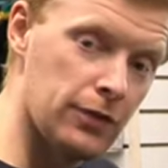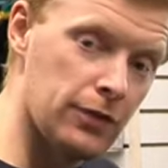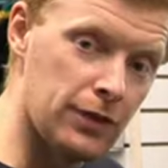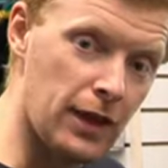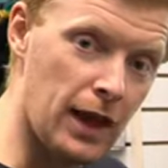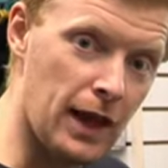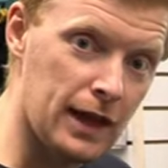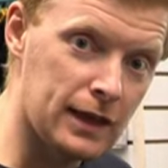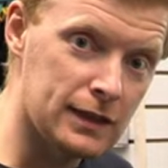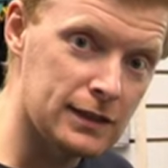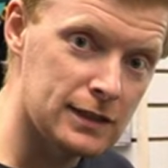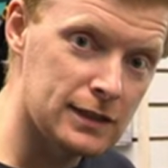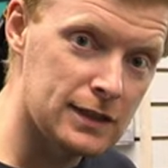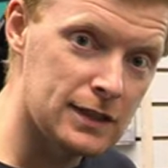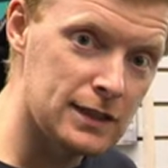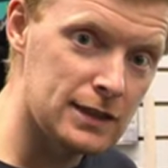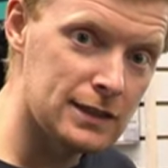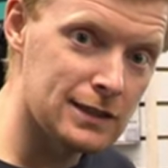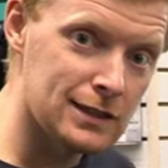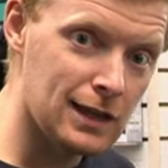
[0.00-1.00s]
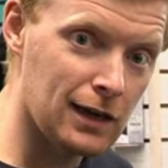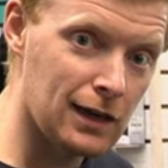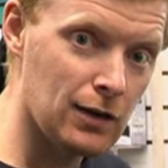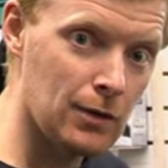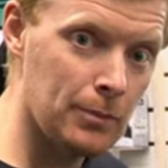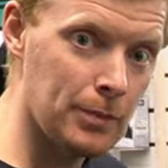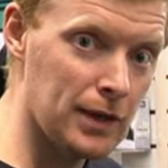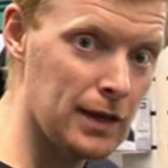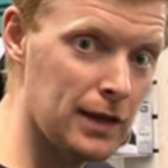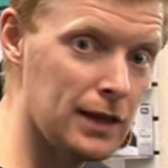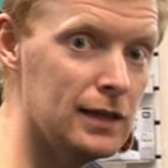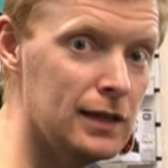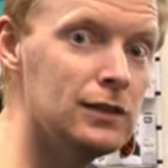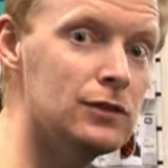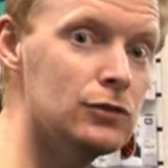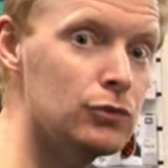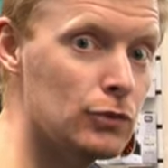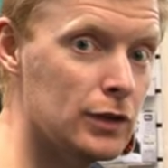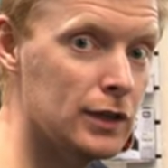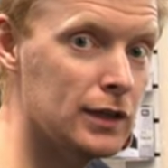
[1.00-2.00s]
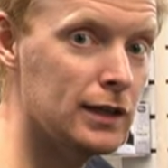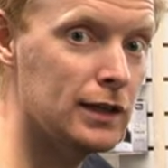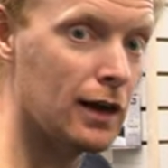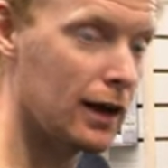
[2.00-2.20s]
The XT setup is really